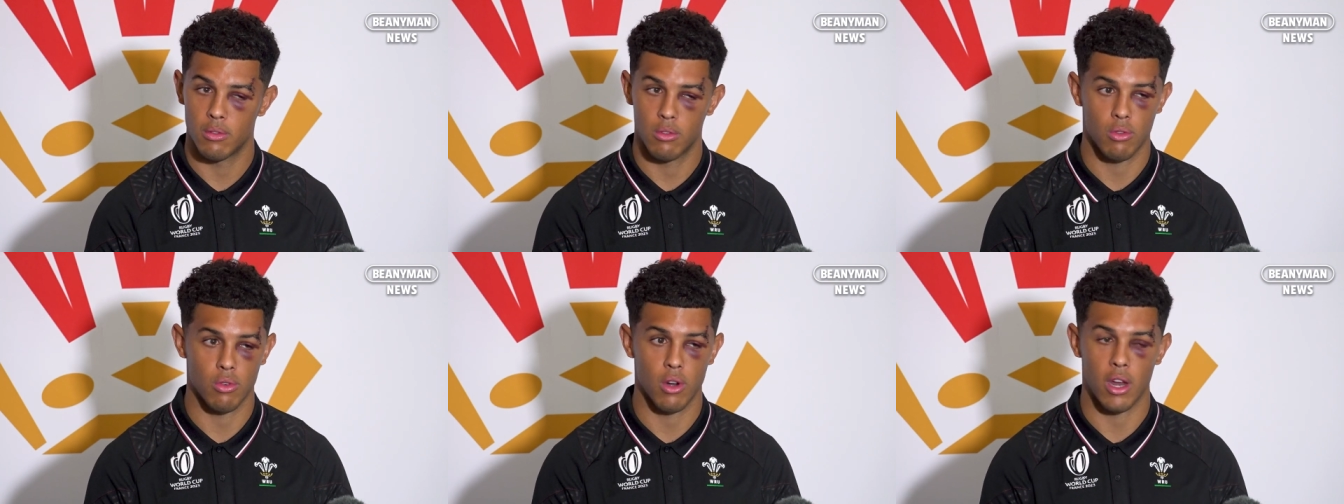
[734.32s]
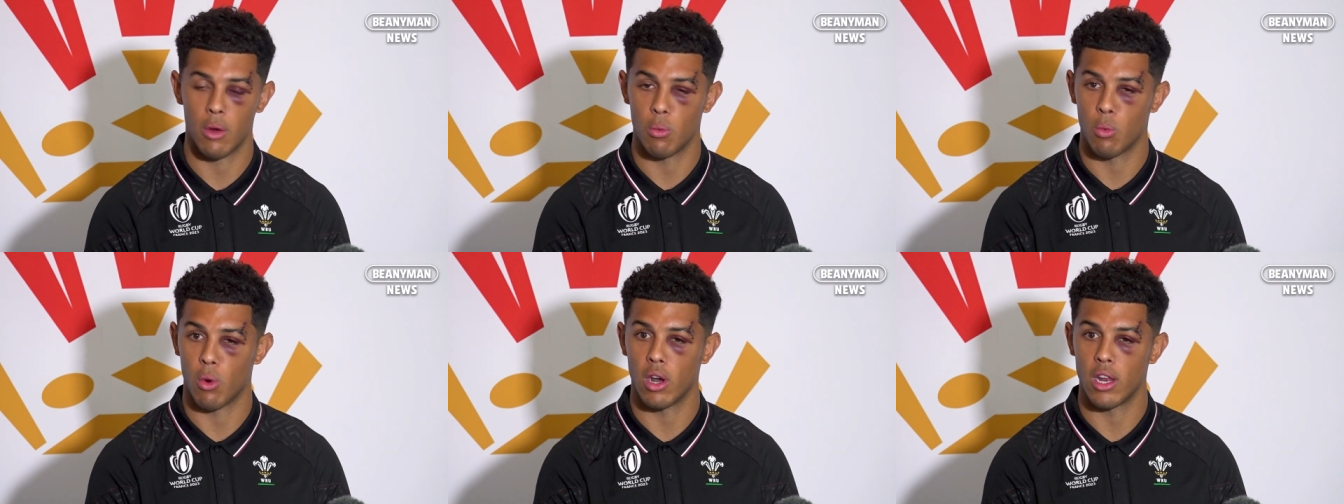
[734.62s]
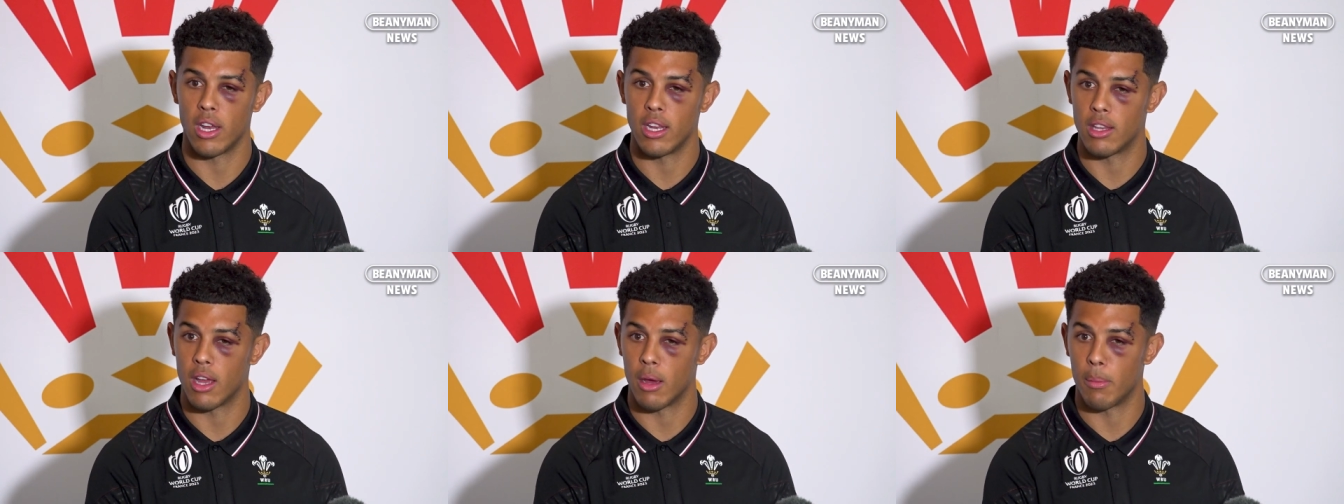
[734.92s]
create
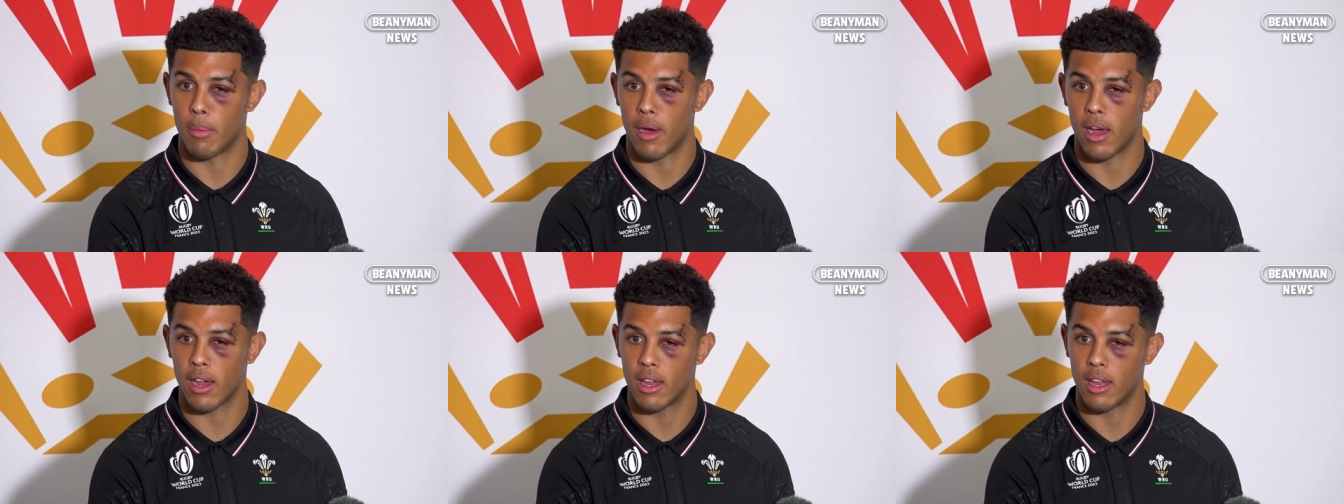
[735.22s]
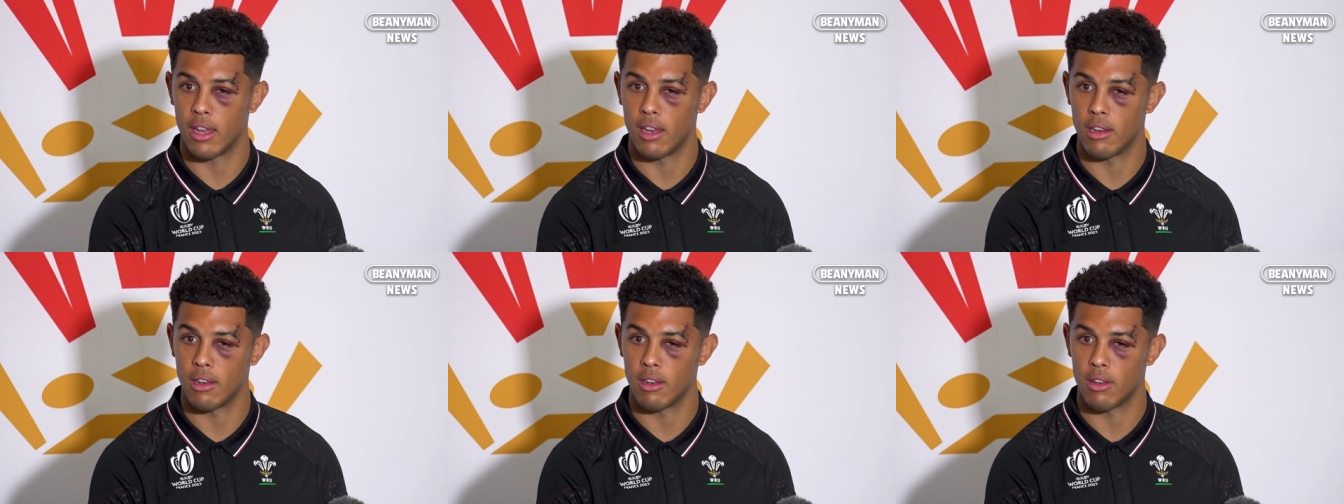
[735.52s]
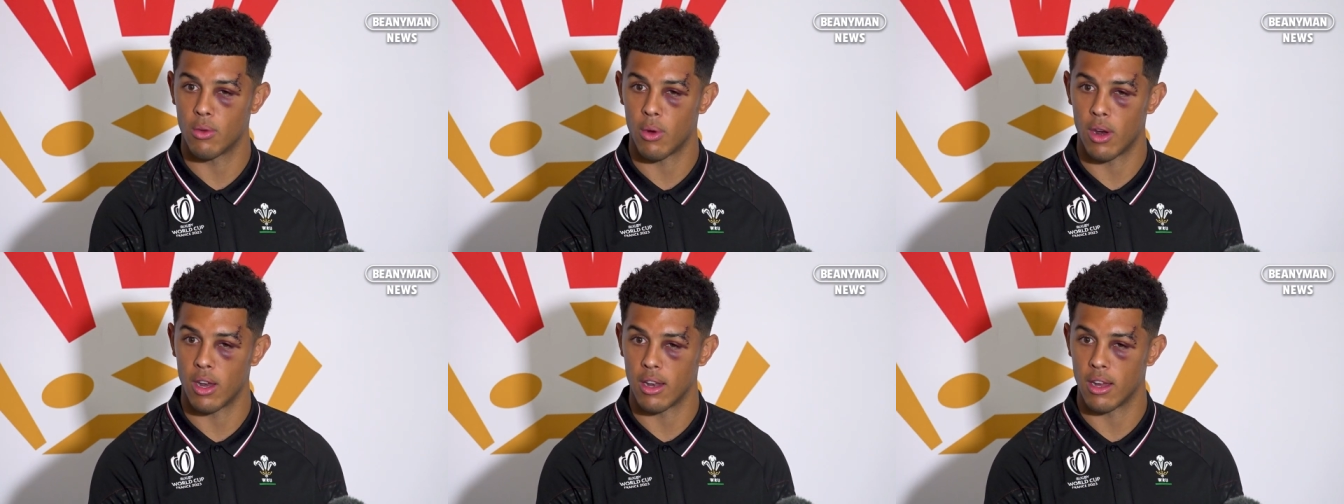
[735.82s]
what he'd done back
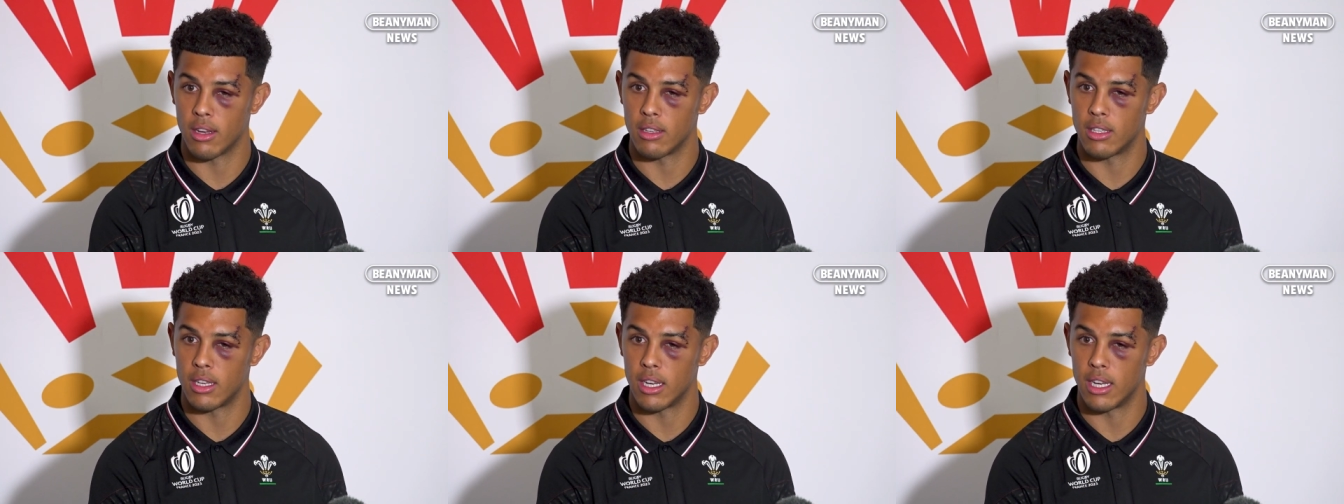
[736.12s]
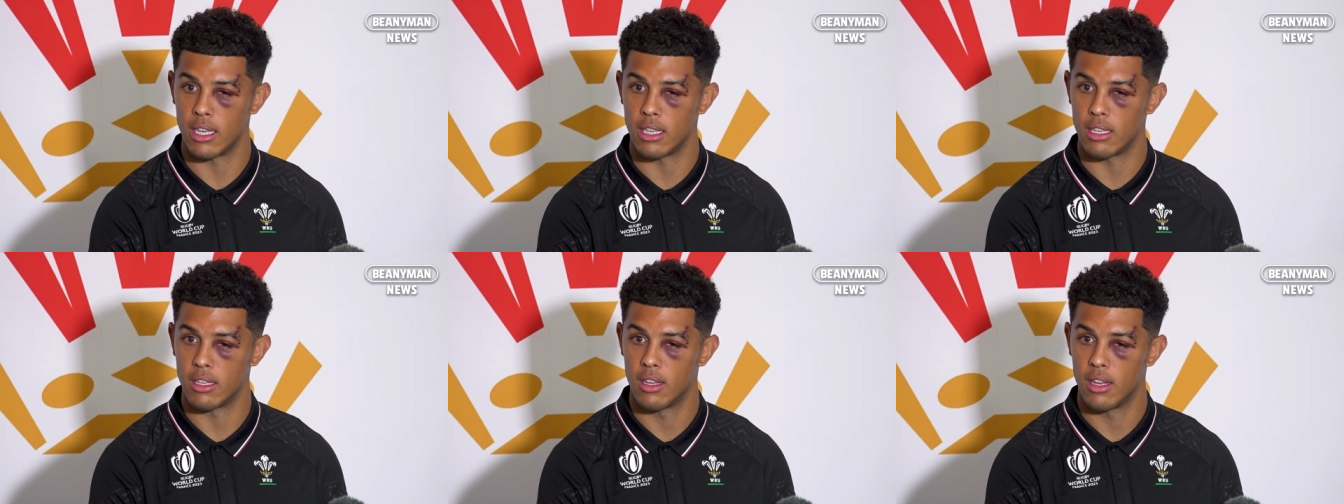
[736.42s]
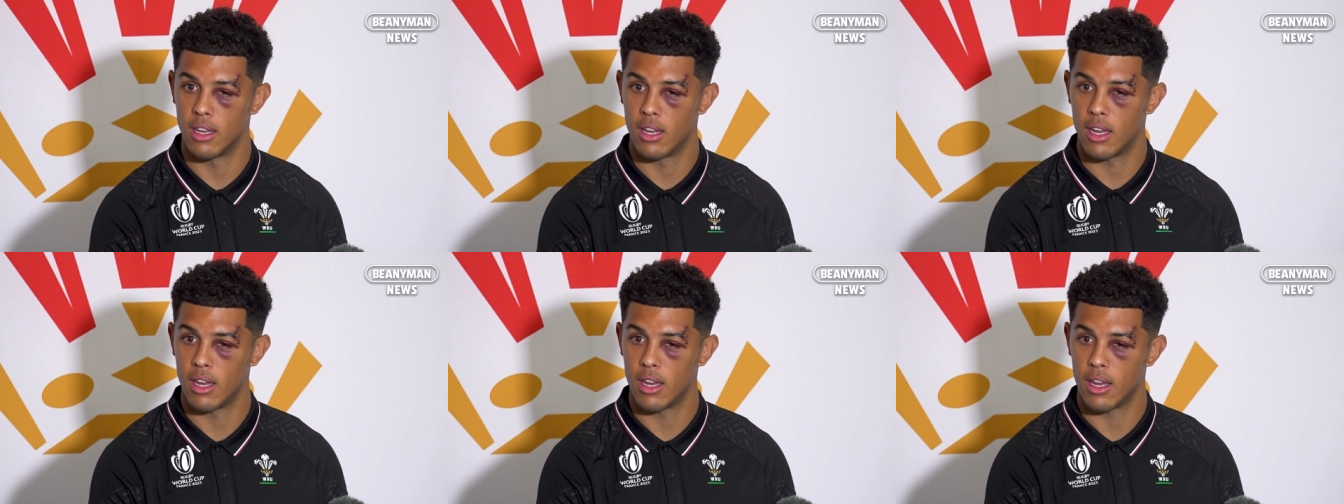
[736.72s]
in 2019
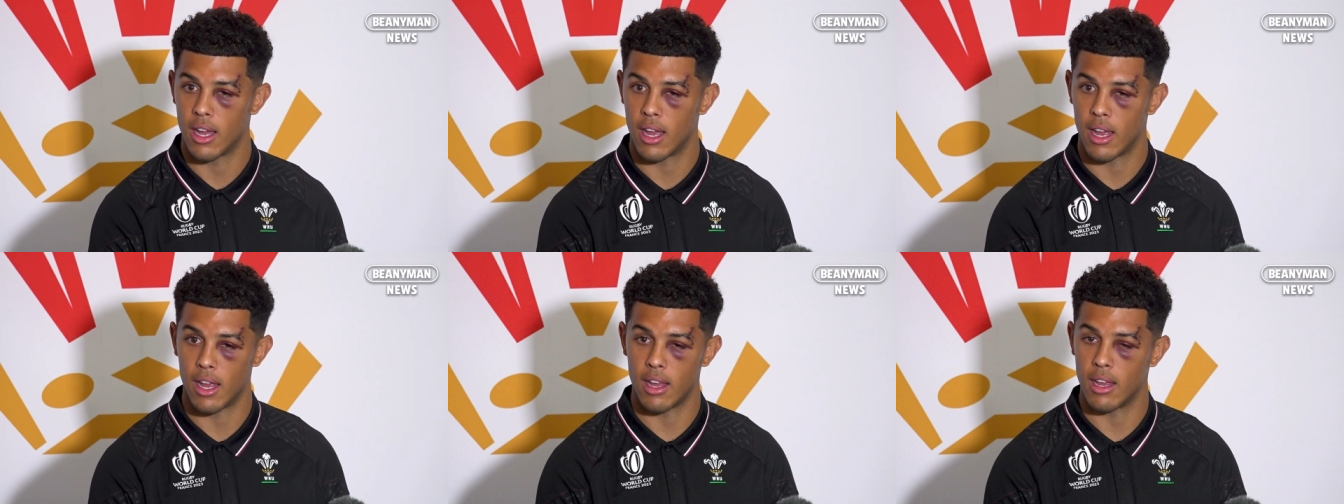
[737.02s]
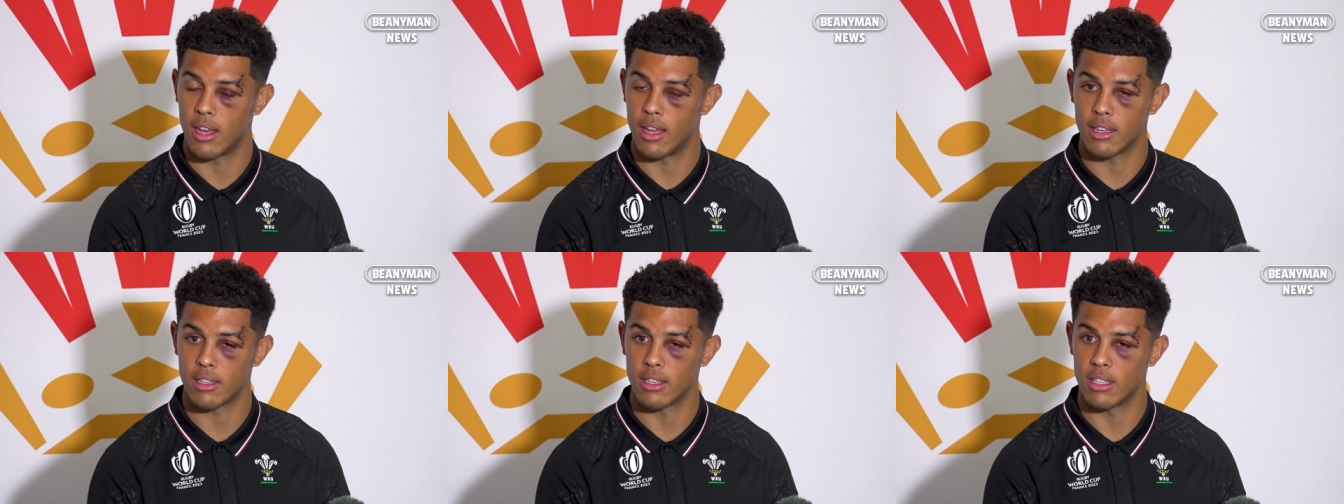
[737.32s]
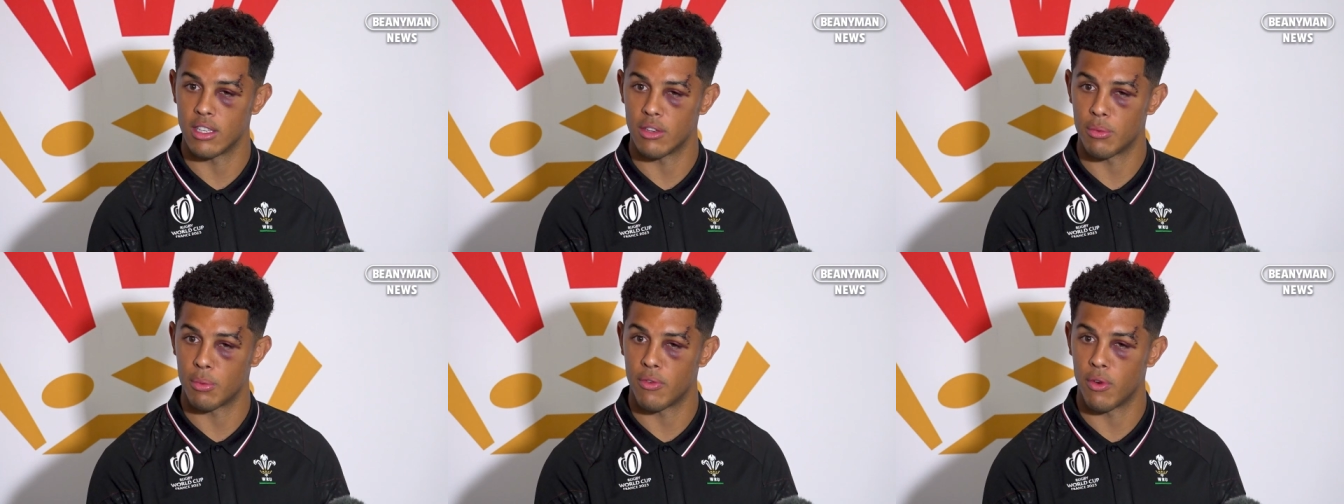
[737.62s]

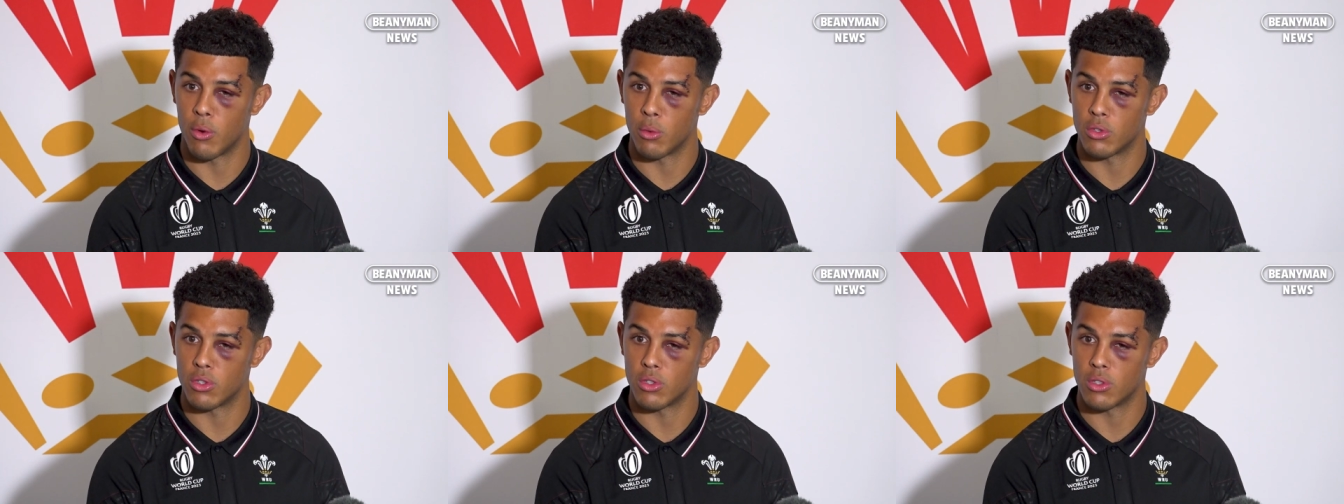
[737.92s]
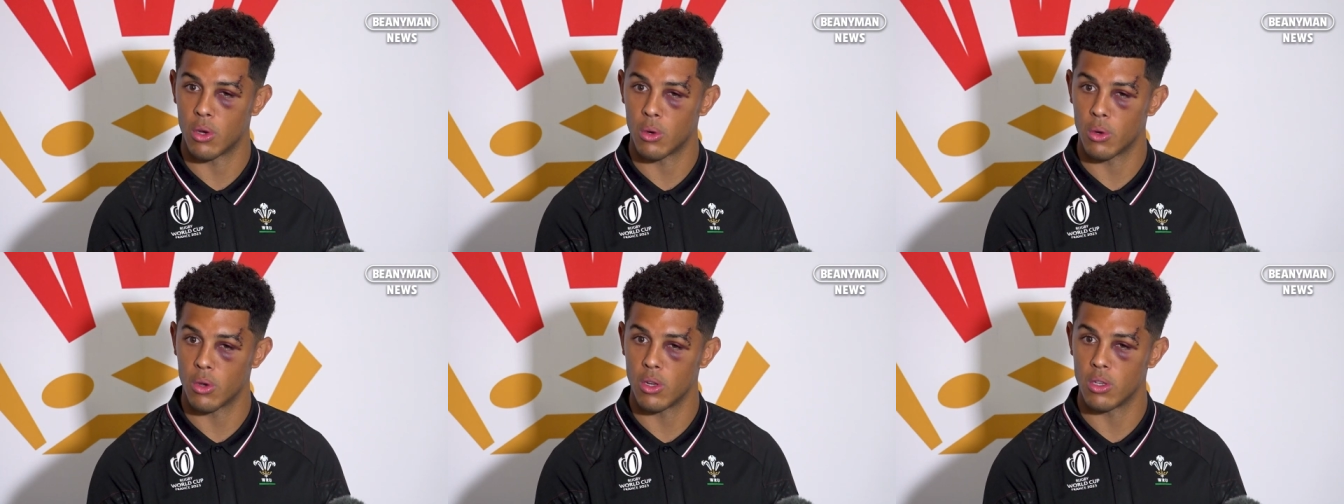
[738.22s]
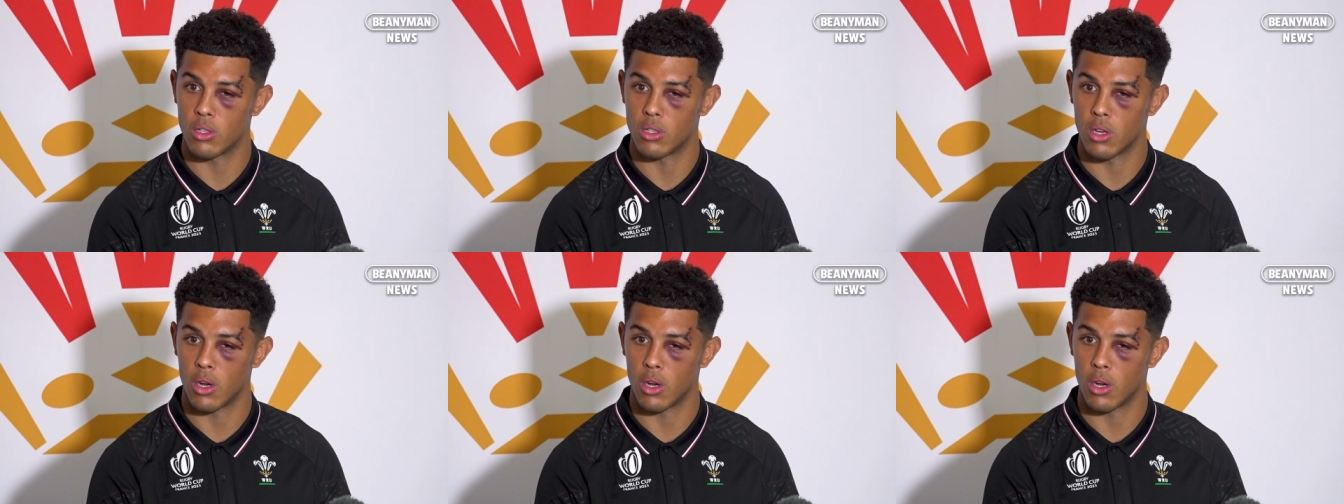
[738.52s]
because his performance is so good.